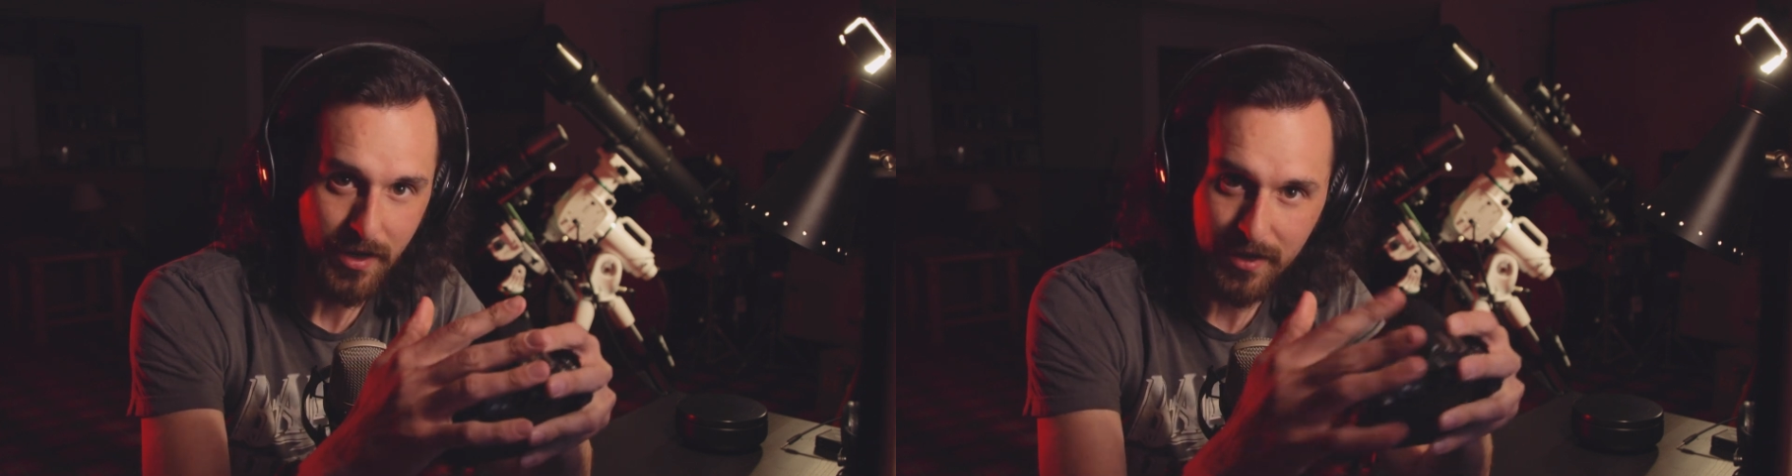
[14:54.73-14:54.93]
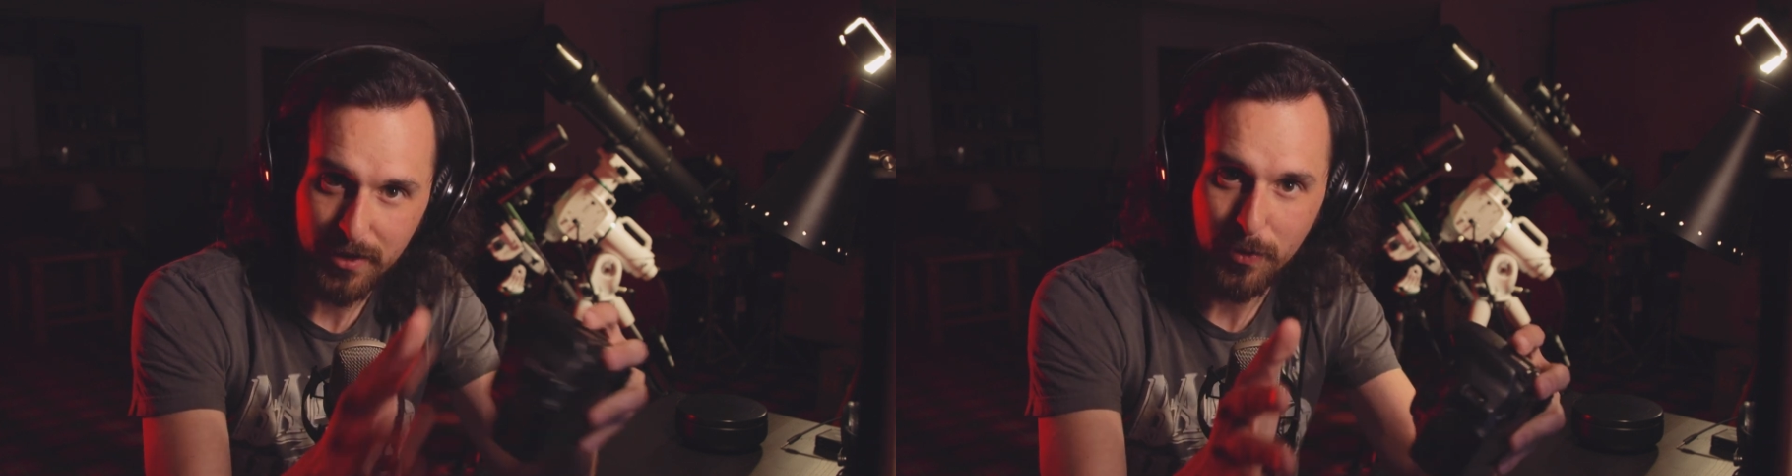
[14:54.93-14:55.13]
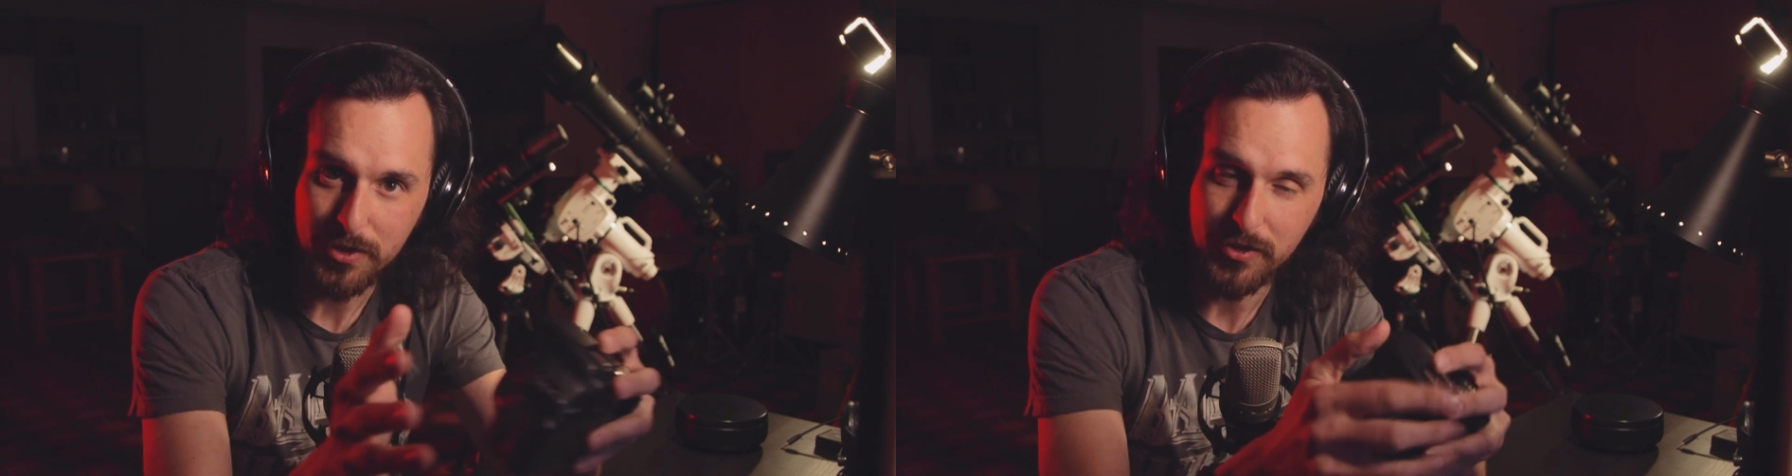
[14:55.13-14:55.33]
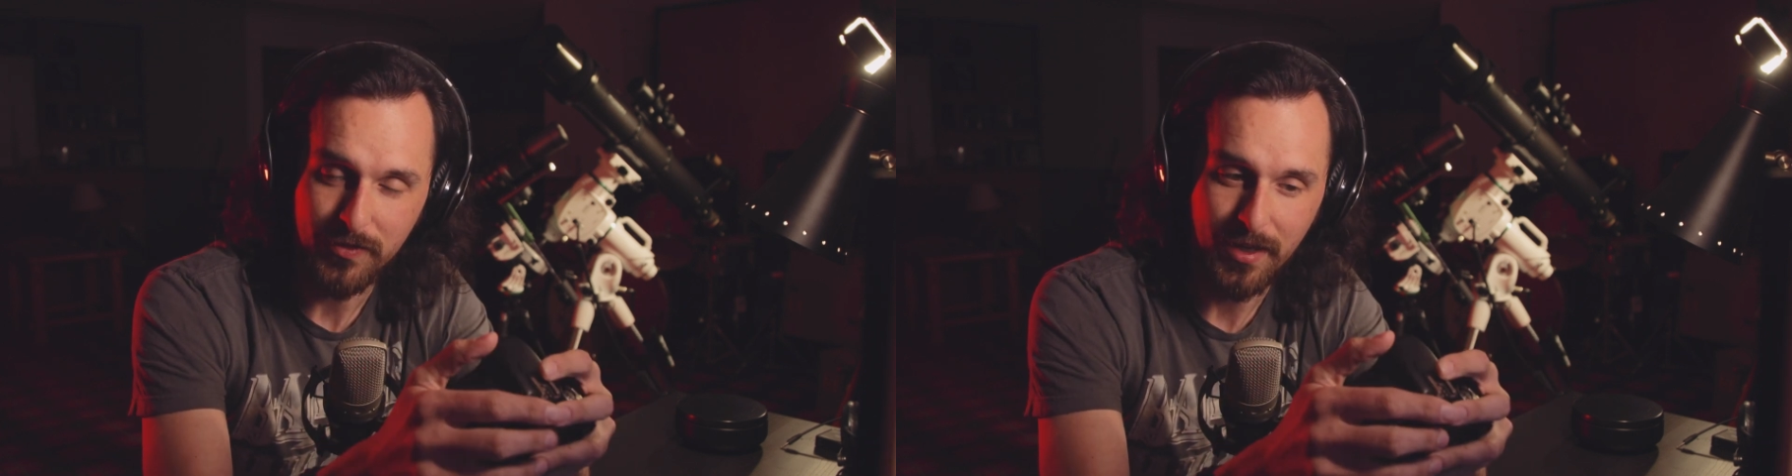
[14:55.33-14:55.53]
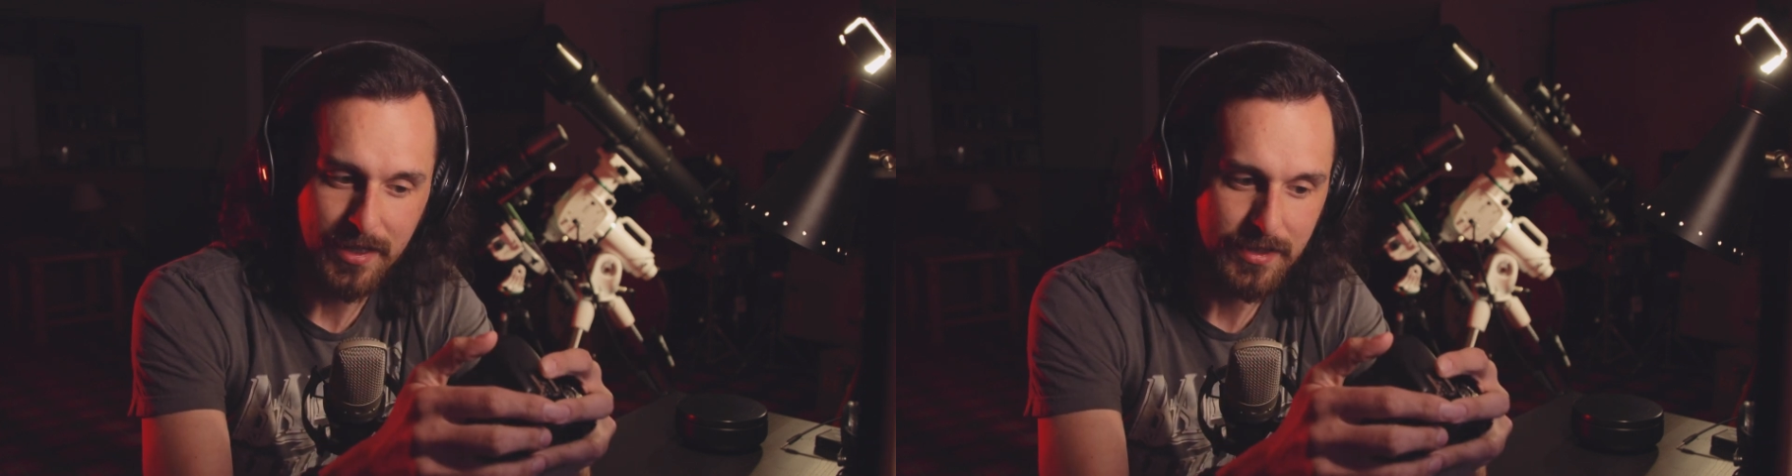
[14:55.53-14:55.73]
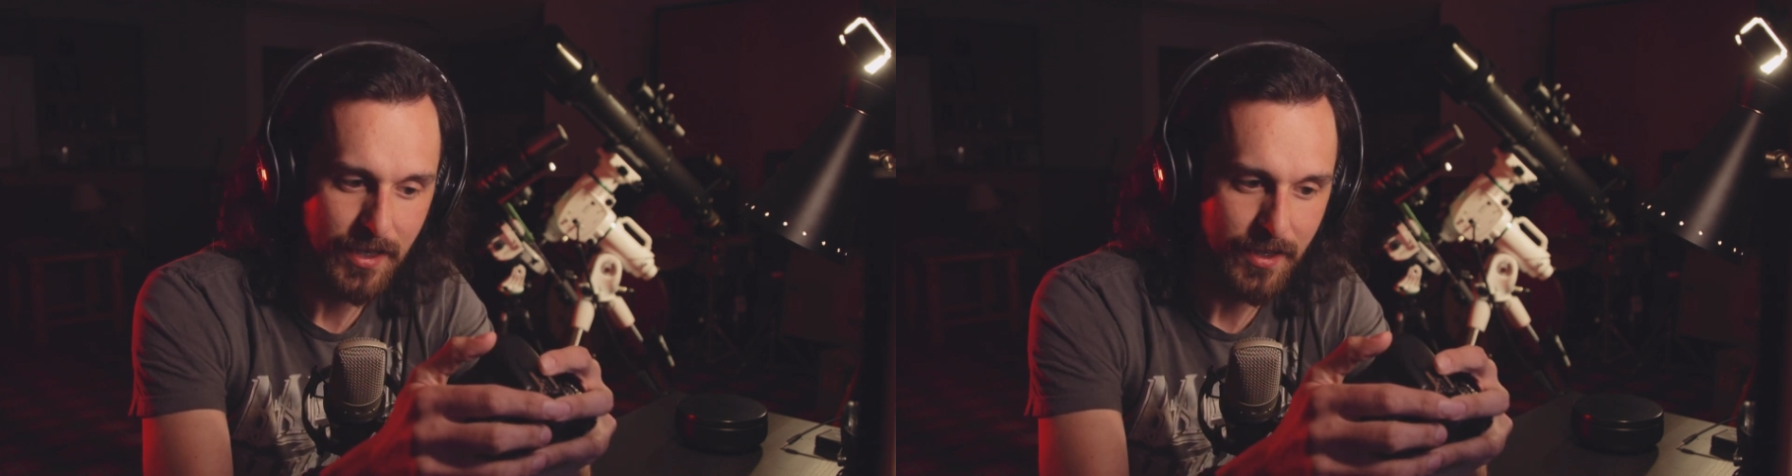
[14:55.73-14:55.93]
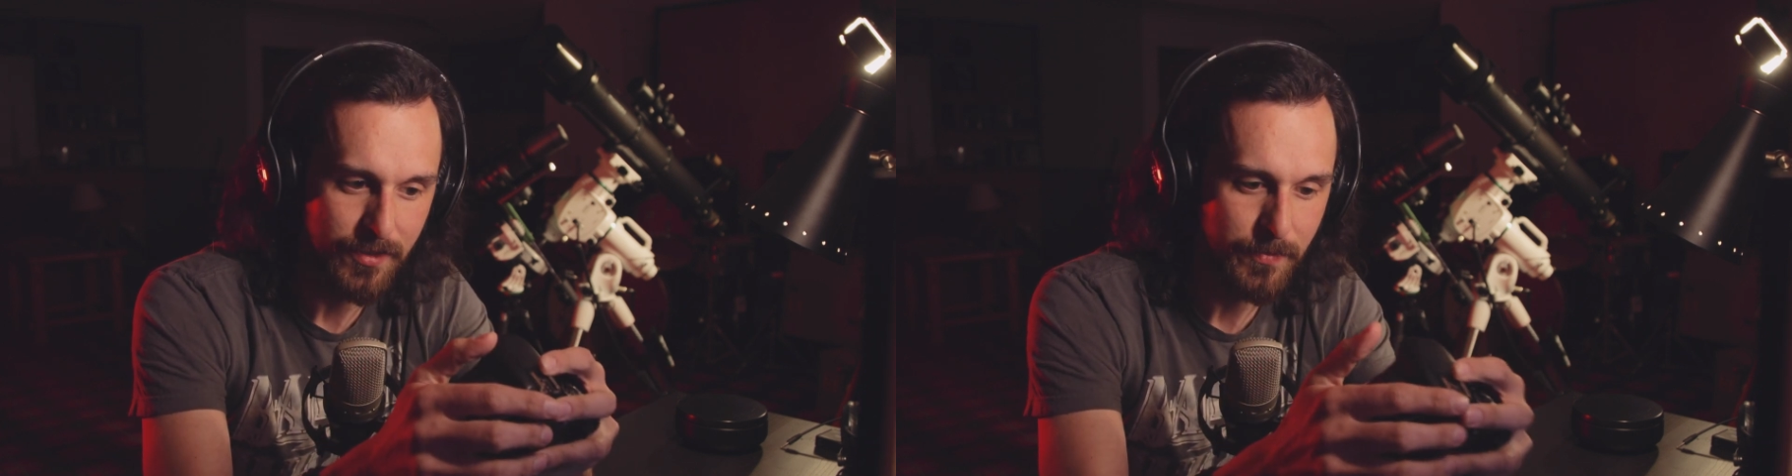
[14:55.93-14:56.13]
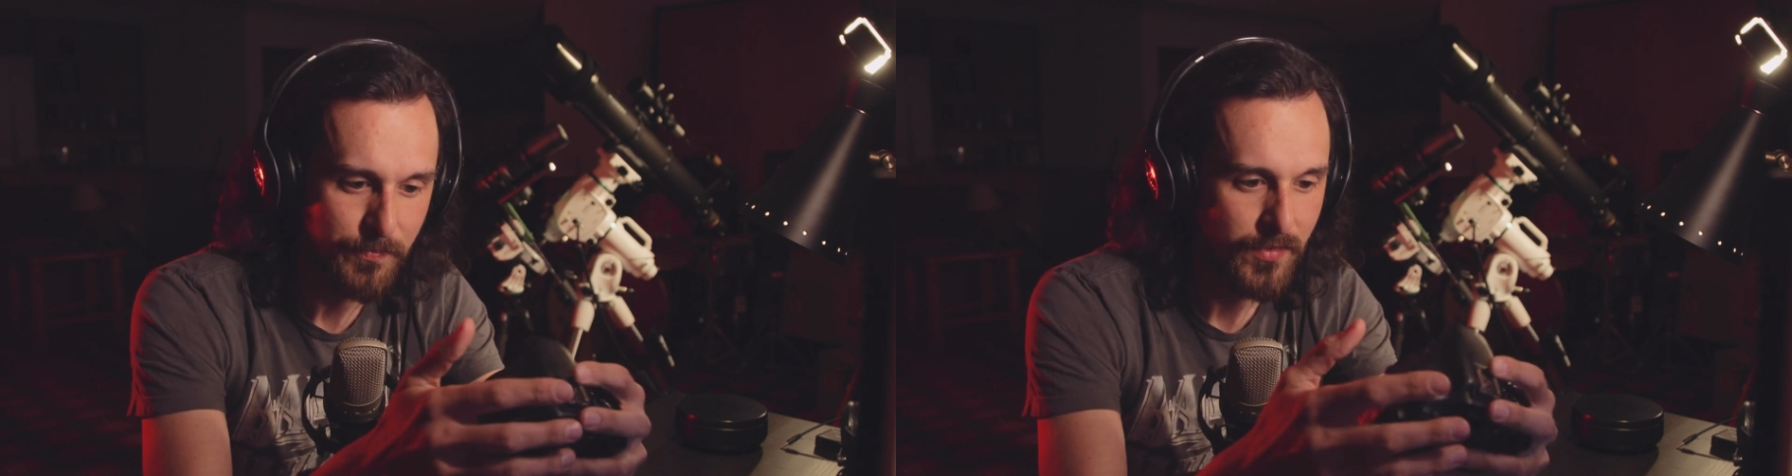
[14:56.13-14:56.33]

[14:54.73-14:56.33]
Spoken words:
any question that I can.